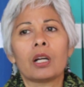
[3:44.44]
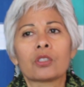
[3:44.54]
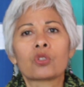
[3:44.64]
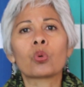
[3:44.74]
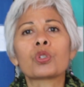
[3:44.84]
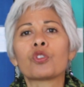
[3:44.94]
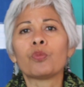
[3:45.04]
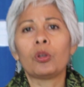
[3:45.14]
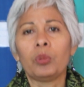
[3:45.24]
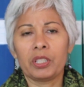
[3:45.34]
source of
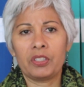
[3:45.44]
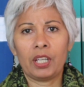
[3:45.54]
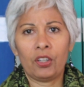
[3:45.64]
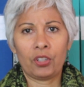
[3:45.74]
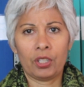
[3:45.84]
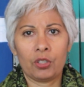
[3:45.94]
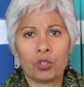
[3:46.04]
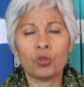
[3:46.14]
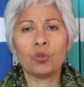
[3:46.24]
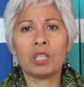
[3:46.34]
mobilization
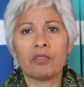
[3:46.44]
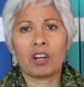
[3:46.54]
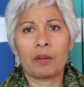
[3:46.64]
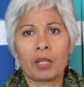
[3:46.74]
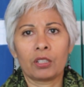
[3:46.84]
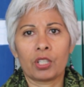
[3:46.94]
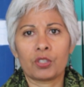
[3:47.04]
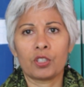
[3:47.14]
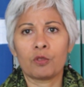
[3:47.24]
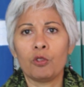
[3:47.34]
to the environmental
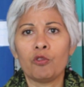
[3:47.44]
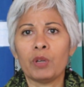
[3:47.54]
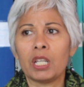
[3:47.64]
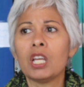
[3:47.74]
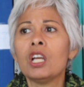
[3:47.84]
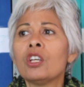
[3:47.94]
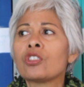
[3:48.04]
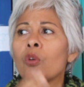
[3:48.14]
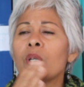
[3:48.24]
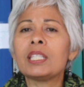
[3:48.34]
justice movement.
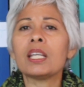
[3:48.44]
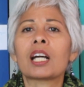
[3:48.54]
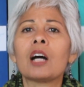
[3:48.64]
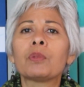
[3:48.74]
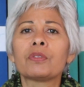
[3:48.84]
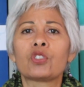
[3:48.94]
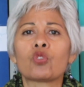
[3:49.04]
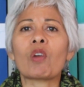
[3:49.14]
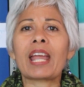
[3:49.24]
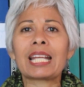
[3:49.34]
So we see a couple of
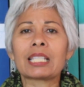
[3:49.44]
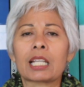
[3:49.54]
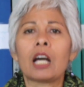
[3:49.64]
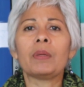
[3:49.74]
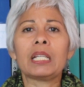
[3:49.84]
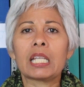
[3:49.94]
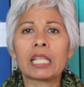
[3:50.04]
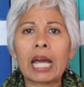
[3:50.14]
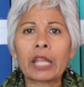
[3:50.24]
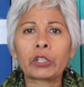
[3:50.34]
strands coming
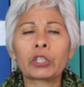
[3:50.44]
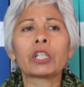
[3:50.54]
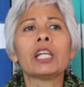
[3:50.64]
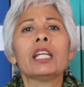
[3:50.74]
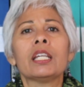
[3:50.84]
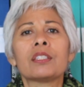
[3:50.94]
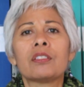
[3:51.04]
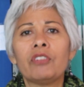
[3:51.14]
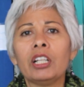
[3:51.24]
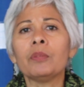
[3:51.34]
together in the
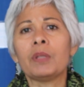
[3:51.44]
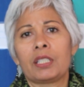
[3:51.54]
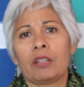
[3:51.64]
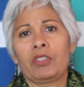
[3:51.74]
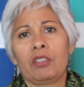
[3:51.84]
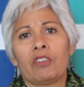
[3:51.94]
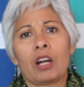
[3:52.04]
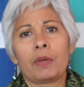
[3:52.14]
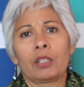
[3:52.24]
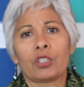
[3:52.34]
development of the
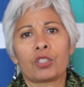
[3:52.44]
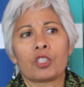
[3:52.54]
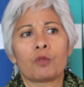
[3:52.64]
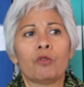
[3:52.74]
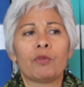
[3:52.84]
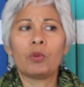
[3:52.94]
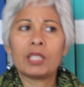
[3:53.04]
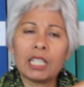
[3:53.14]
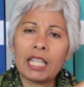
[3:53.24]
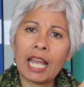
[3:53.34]
environmental justice movement. We
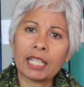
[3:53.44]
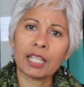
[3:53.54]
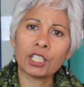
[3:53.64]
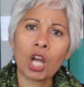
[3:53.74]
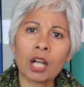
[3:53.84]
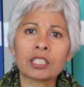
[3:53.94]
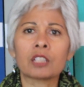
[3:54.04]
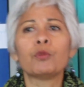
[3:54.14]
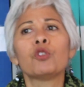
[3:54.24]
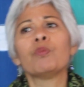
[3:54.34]
see the
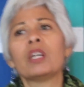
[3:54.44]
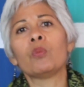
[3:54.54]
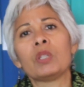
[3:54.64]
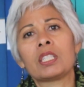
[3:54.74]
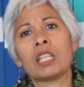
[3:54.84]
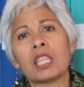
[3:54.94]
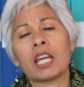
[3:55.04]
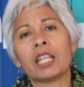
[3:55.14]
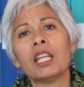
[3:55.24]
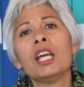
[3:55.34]
anti-toxic movement, we see
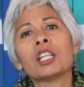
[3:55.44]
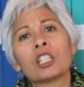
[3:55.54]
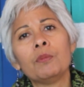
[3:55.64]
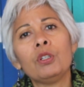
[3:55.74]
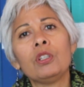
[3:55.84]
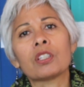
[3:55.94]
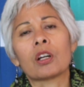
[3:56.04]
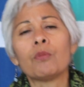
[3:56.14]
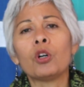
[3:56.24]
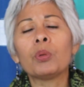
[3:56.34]
then communities
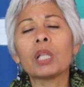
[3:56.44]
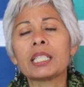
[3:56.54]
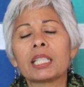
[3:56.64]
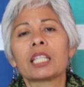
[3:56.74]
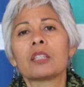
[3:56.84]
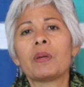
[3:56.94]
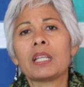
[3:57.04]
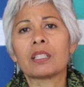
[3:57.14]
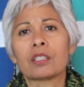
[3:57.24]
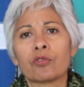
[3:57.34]
that are mobilizing on the
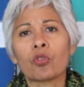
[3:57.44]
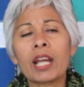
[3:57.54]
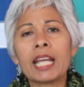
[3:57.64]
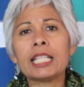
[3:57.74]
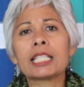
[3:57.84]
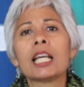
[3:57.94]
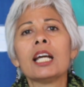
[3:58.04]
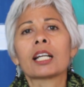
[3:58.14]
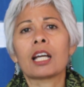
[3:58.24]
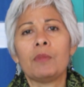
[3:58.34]
basis of race,
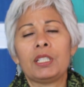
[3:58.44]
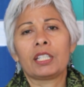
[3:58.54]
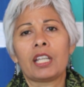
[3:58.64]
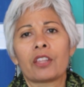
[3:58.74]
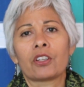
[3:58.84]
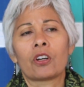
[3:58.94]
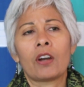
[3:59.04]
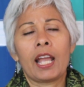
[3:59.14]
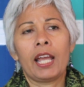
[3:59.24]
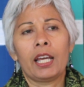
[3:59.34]
coming
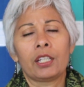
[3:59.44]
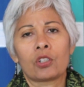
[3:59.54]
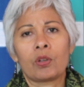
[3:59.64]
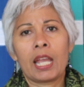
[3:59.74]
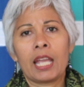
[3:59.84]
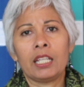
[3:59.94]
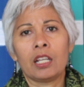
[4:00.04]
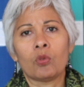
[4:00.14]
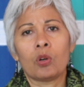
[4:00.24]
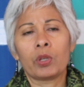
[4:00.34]
together and
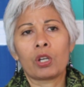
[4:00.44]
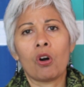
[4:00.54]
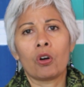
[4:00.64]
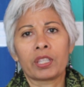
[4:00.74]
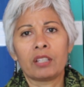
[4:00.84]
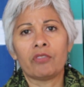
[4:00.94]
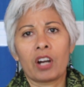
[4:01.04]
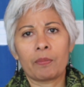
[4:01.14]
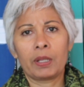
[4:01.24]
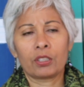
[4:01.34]
creating what we call the
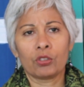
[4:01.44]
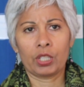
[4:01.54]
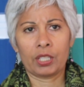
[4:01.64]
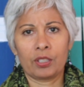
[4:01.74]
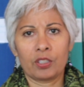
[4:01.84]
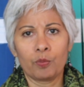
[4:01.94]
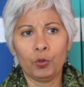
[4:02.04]
environmental justice